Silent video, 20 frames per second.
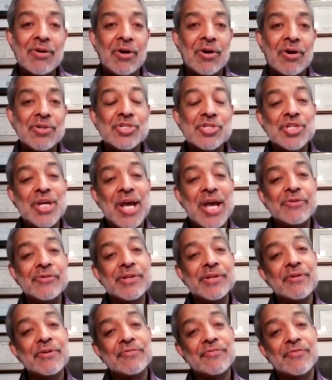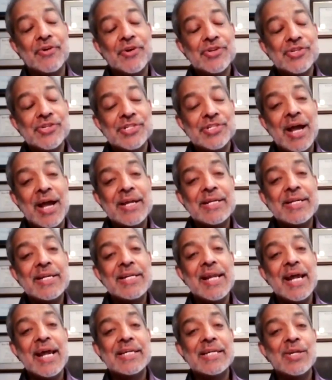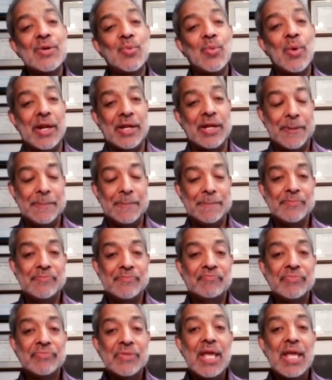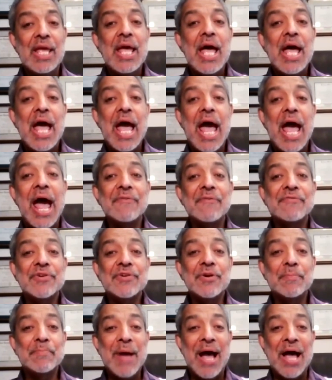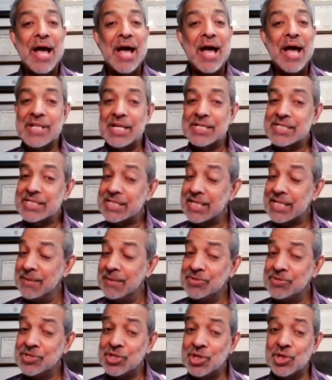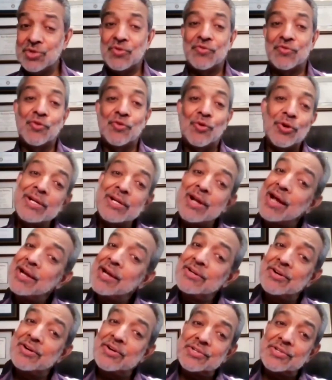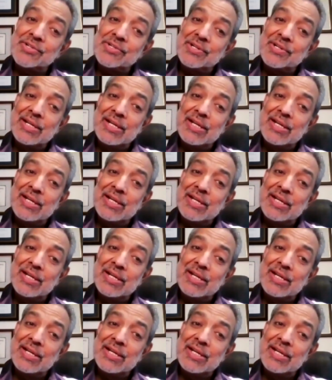on January the 1st, 1991, after pastoring that same church for 49 years.